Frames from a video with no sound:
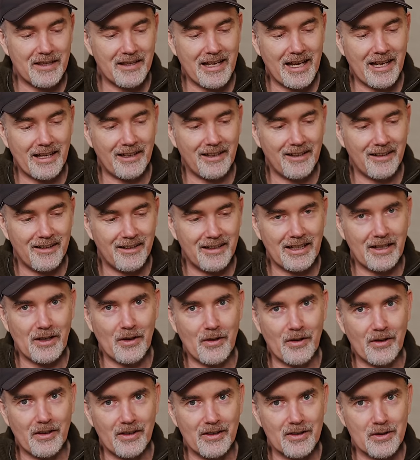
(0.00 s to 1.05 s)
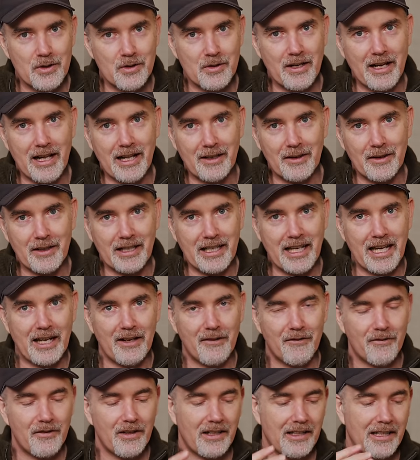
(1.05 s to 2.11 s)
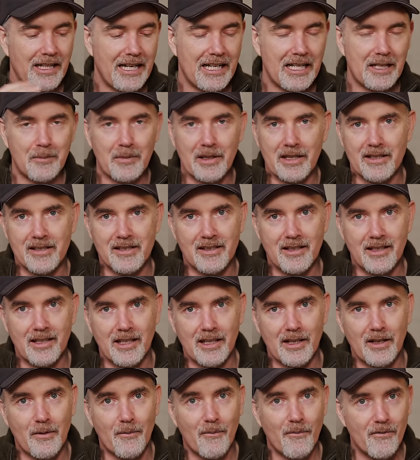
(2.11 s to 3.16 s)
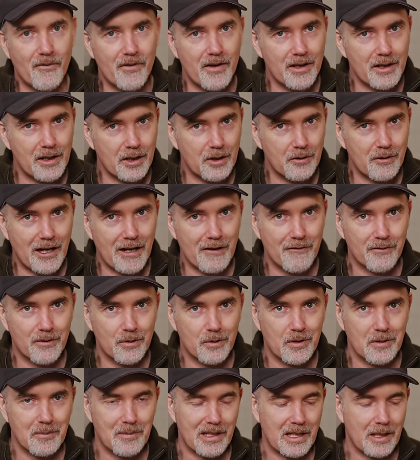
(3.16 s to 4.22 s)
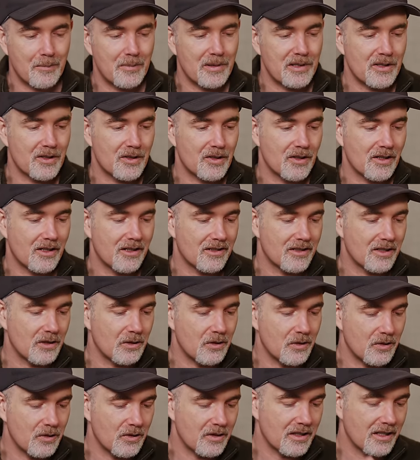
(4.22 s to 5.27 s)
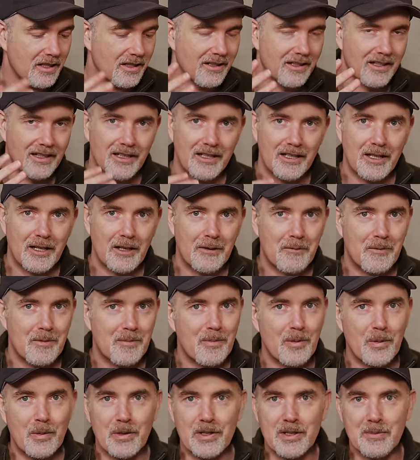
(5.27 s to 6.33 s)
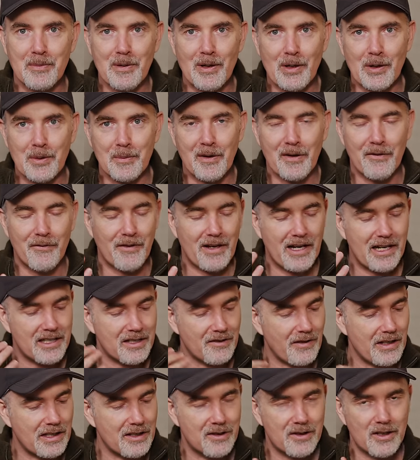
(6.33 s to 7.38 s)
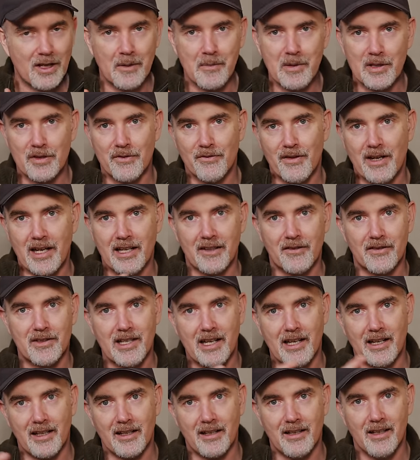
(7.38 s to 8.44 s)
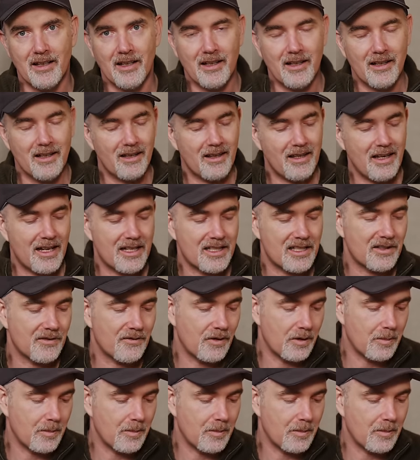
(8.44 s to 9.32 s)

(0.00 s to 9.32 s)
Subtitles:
thank Nikon Australia again for lending me this kit. I'm very grateful to be in a position to use it. It's brought a smile to my face. I've had so much fun. I've taken thousands of